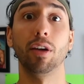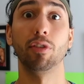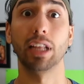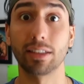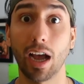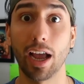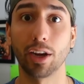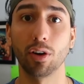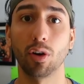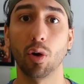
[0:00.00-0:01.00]
whenever that
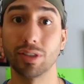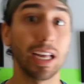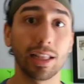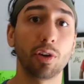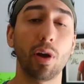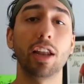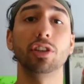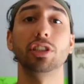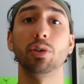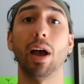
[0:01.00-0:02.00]
tiger goes, that little
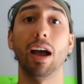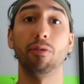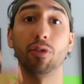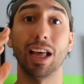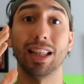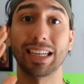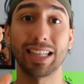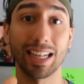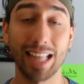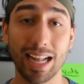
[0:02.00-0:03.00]
energy you have for that, like
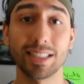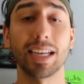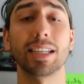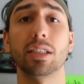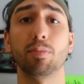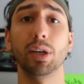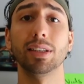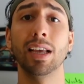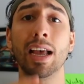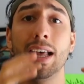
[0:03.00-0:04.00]
that ten second
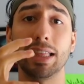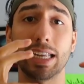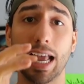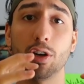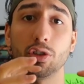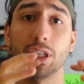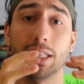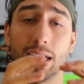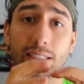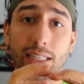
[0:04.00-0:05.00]
sprint, the energy
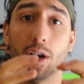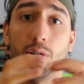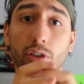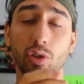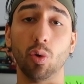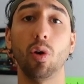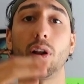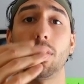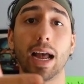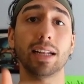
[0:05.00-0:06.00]
that's there and
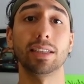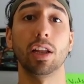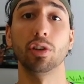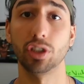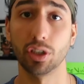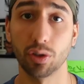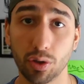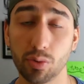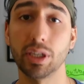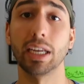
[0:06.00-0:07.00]
stored, that's the energy you're
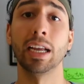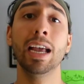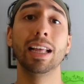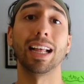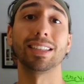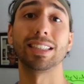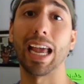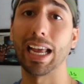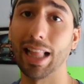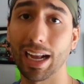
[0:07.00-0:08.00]
using. That's the
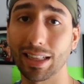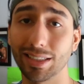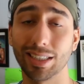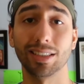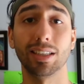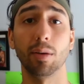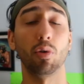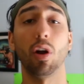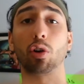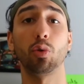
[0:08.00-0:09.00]
alactic system.
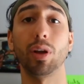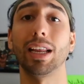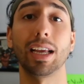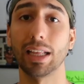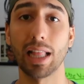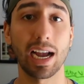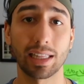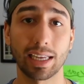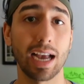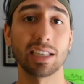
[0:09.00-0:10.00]
We're not creating any
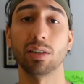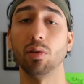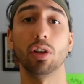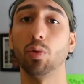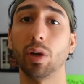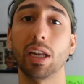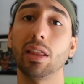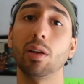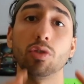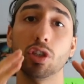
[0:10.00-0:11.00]
lactic acid. We're not doing
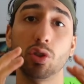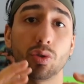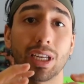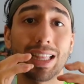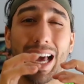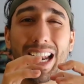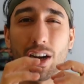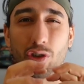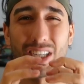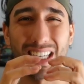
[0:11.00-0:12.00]
anything. We're just using that
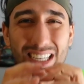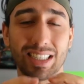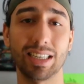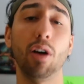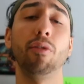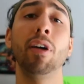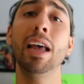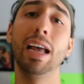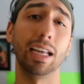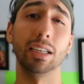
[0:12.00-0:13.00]
energy itself,
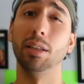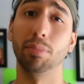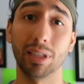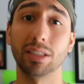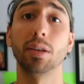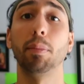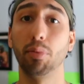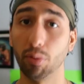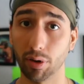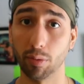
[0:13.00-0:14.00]
and it depletes
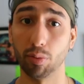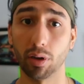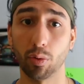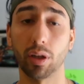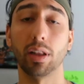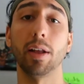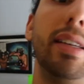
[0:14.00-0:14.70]
pretty, pretty quickly.